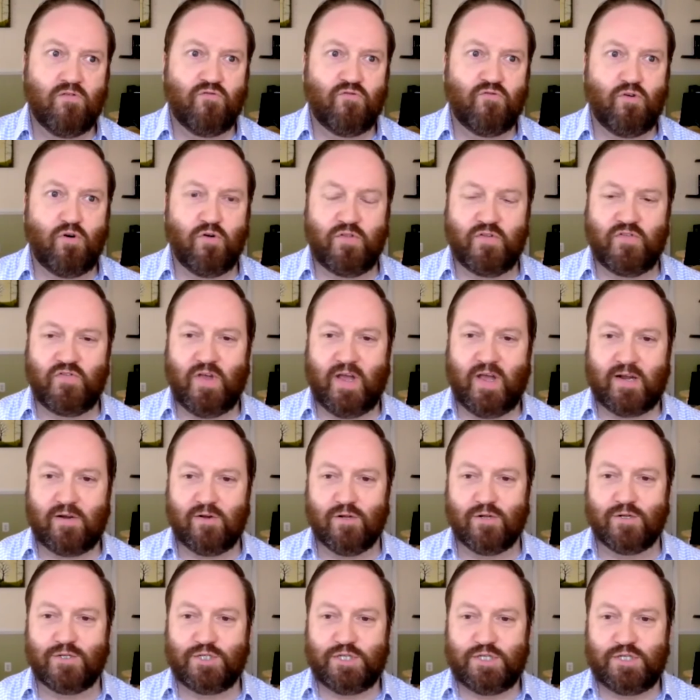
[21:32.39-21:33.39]
for
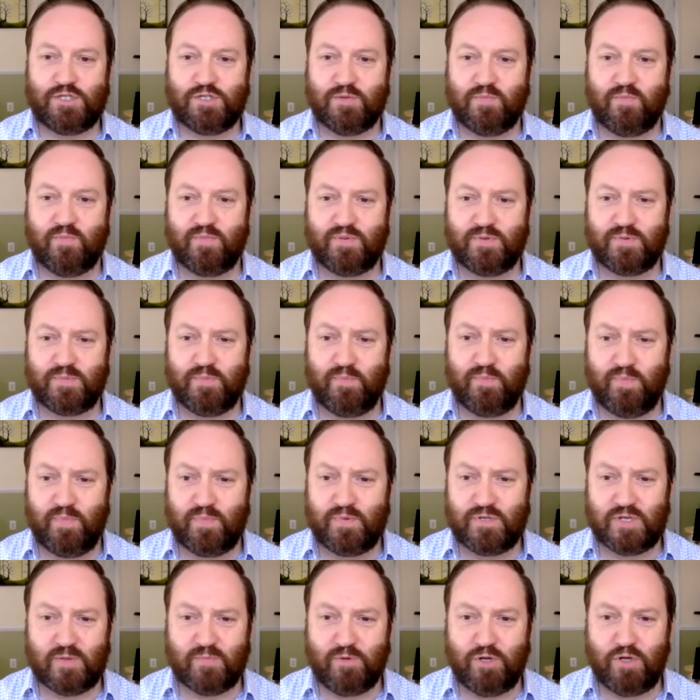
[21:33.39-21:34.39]

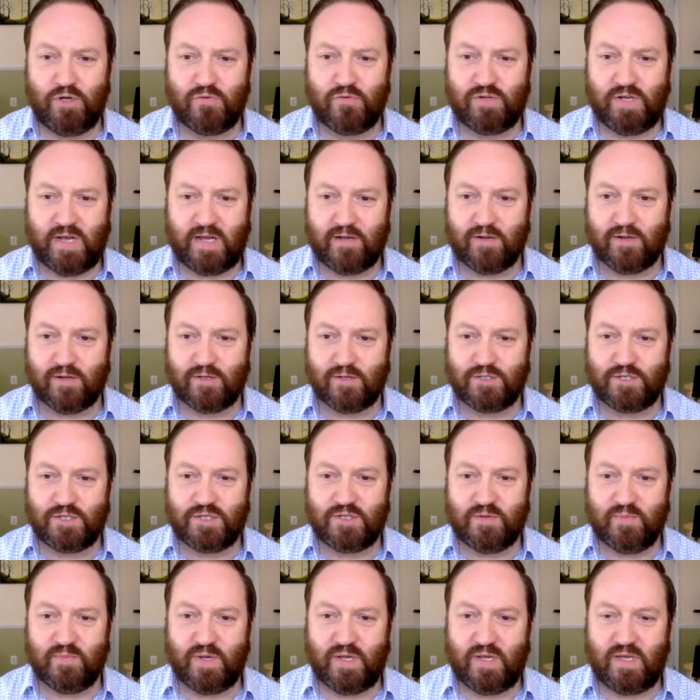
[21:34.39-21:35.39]
some new technology
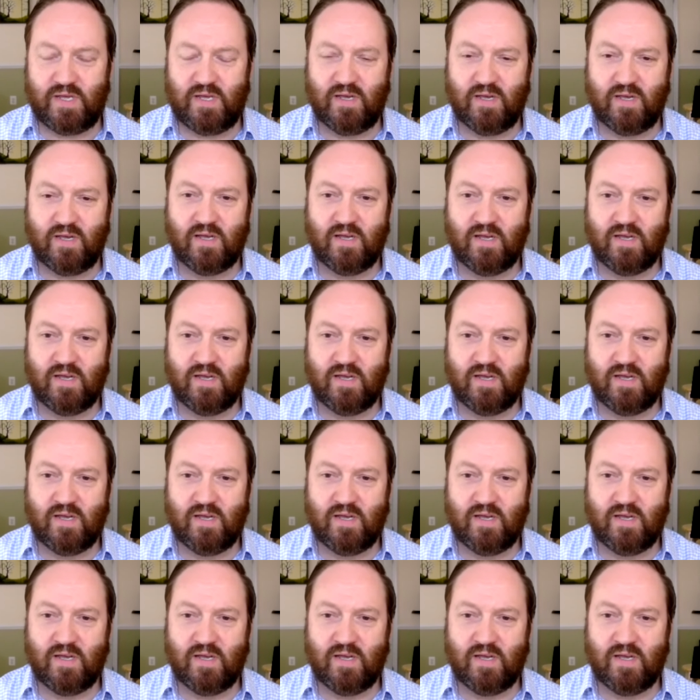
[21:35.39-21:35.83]
to be